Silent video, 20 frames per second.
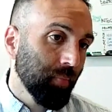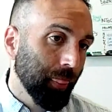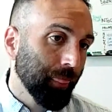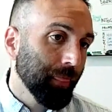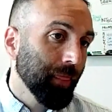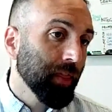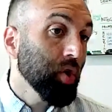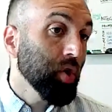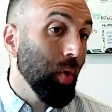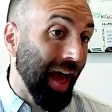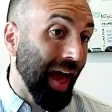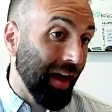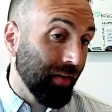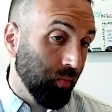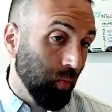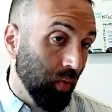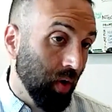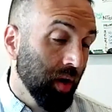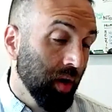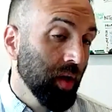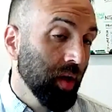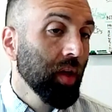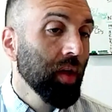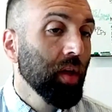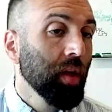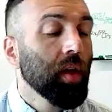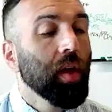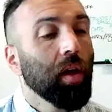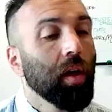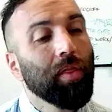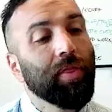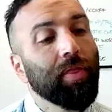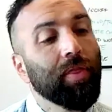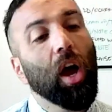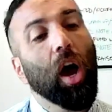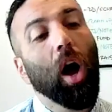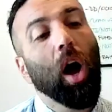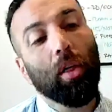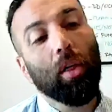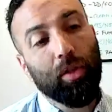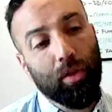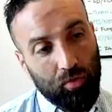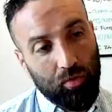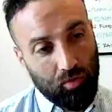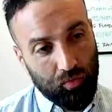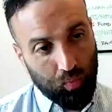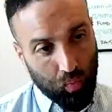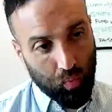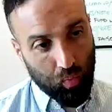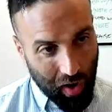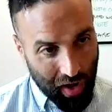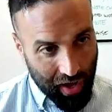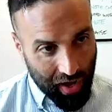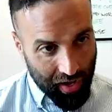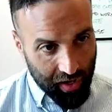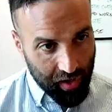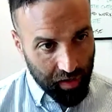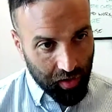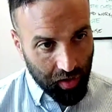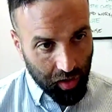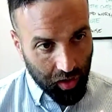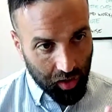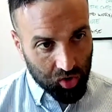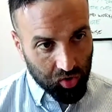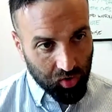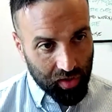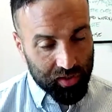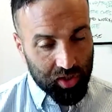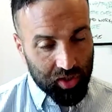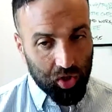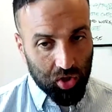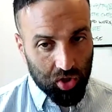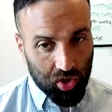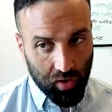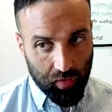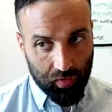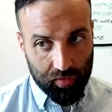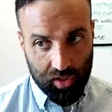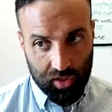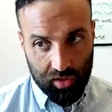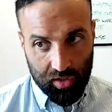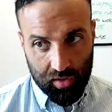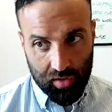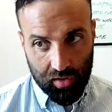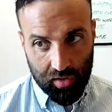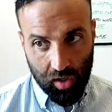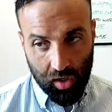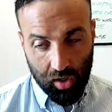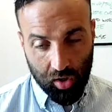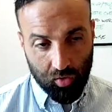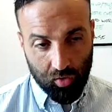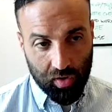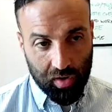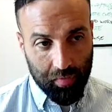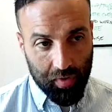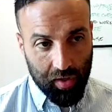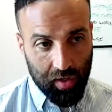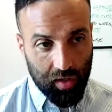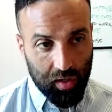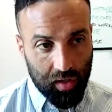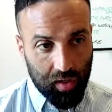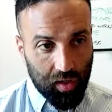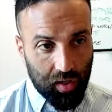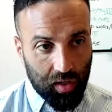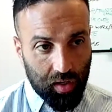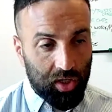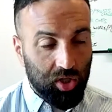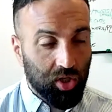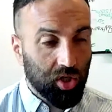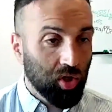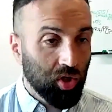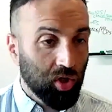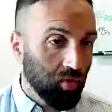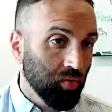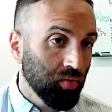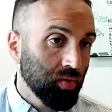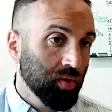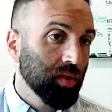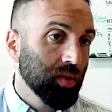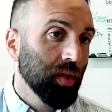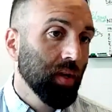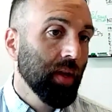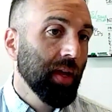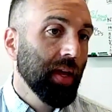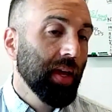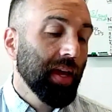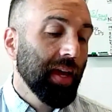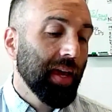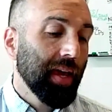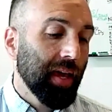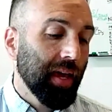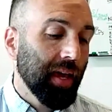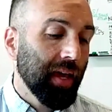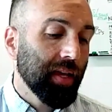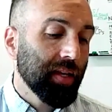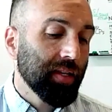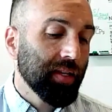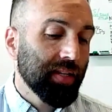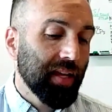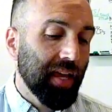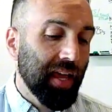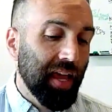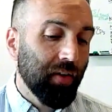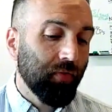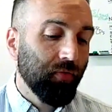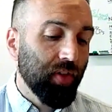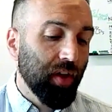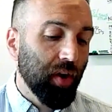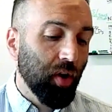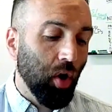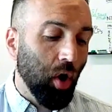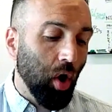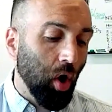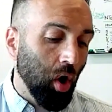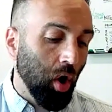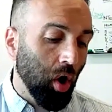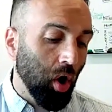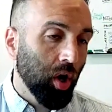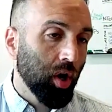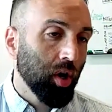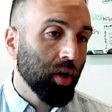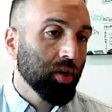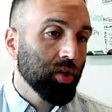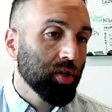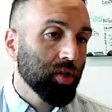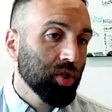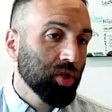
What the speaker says: you have one. The other way a transition services agreement is used is if there are